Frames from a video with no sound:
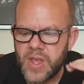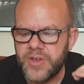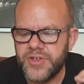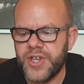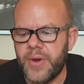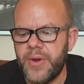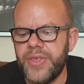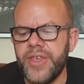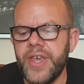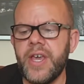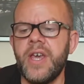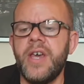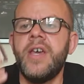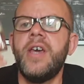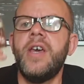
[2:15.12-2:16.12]
So I think
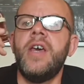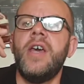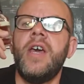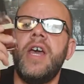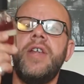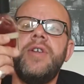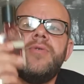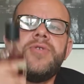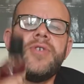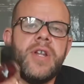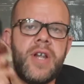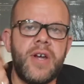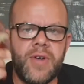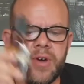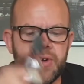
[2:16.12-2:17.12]

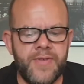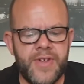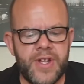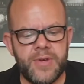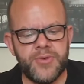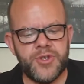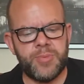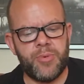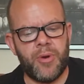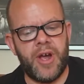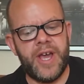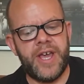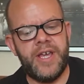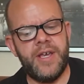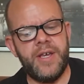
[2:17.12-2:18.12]
I'll give it a little
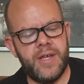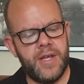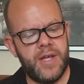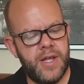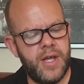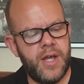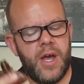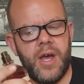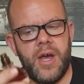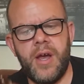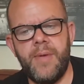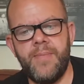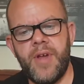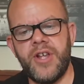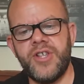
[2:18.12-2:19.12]
spray,
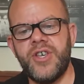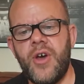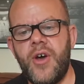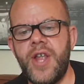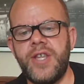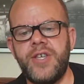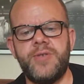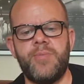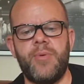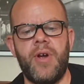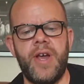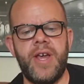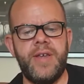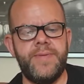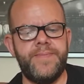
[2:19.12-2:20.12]
a tiny
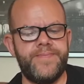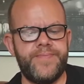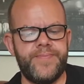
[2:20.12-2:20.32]
spray.